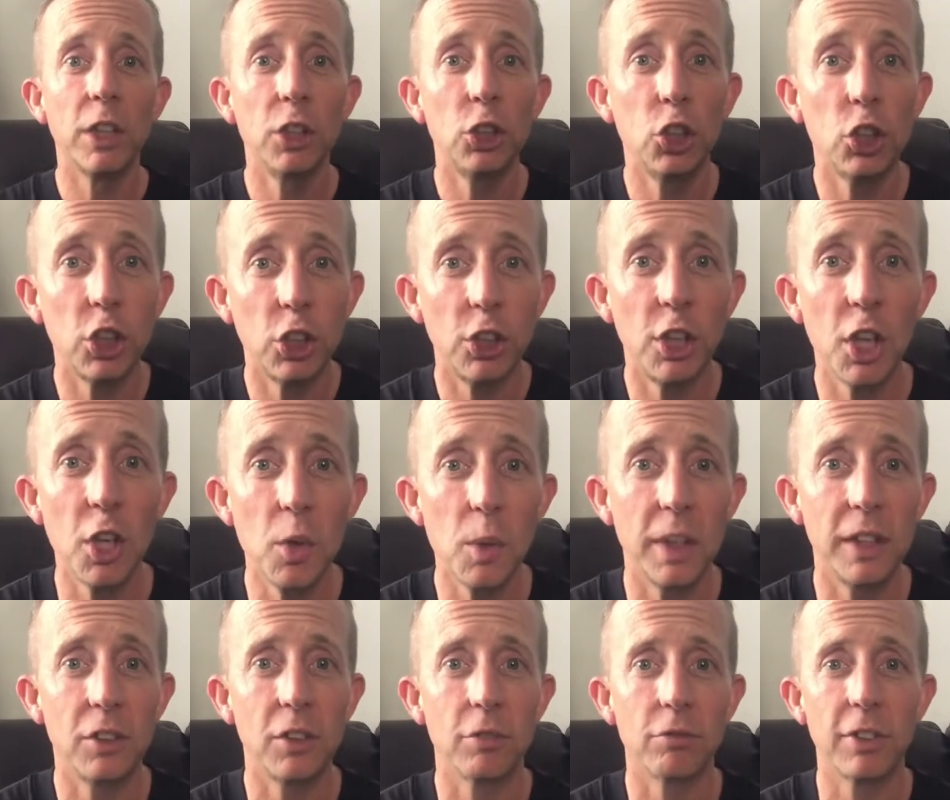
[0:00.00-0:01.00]
you should do
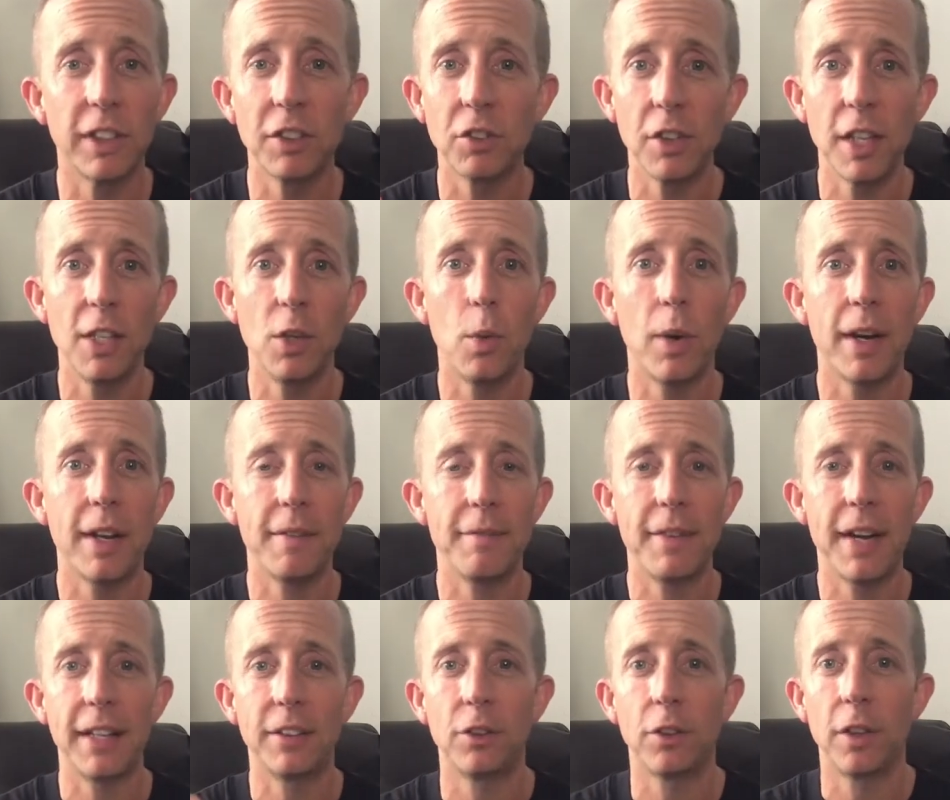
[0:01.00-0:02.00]
is, let's say you want to
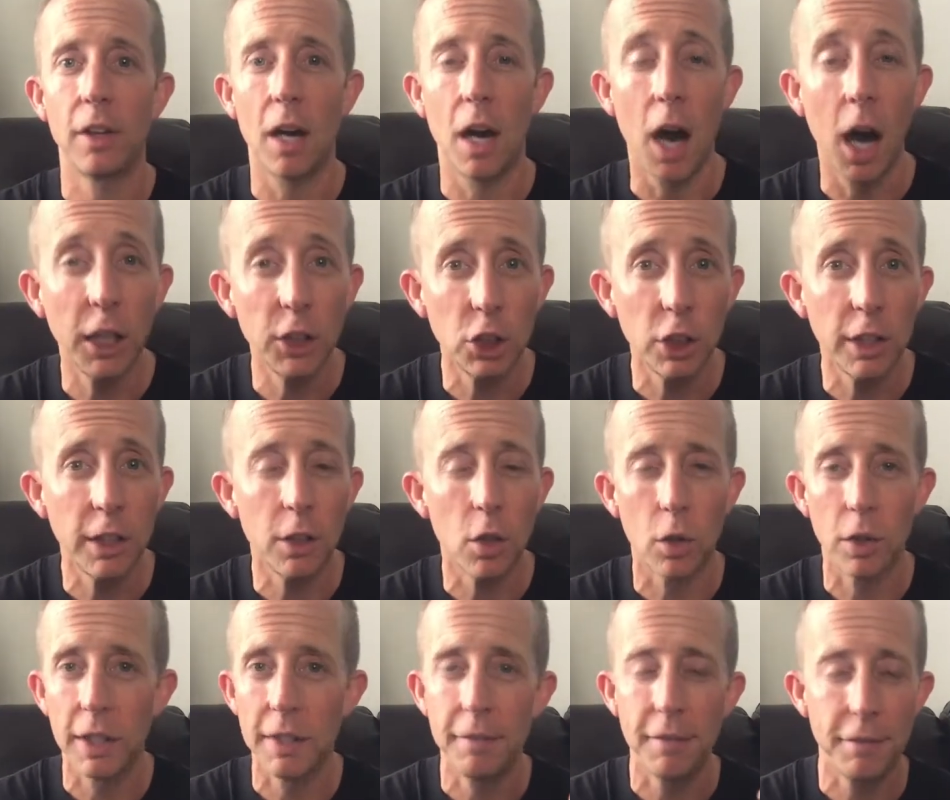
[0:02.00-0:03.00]
invest $100
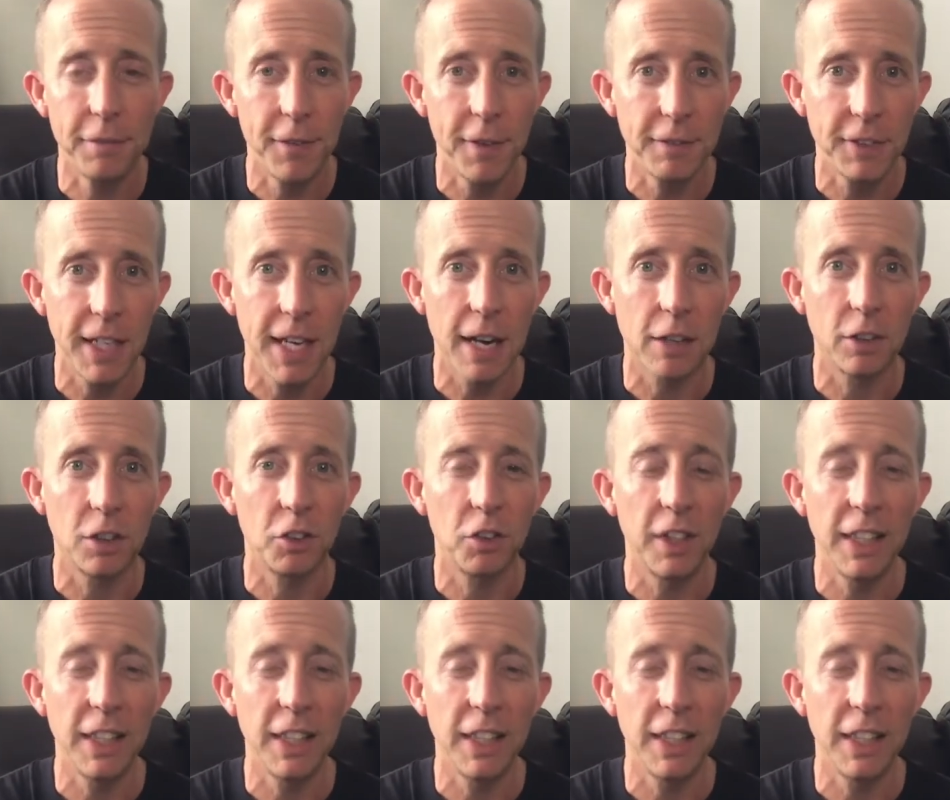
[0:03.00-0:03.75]
or even $50.